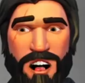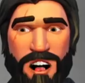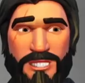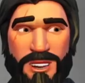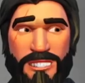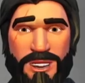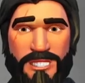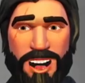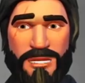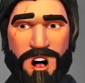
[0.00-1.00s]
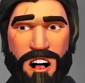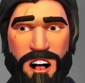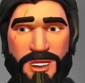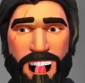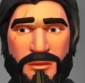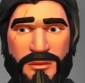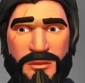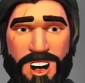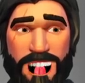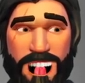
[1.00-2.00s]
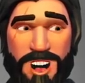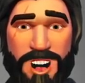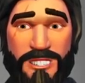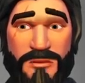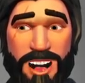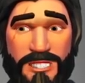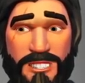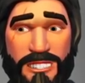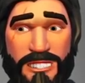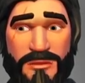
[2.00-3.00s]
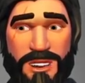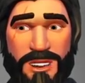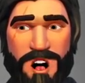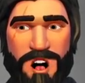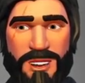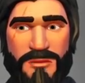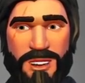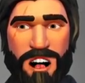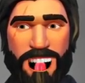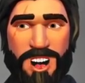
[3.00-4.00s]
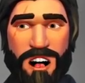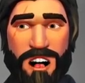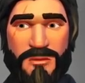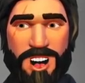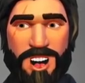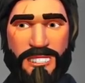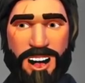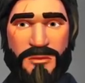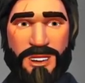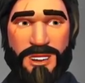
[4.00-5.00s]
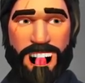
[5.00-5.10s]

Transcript: If you want to just sit there for a little bit, I'll find some bandages. People always leave them lying around the house. They don't take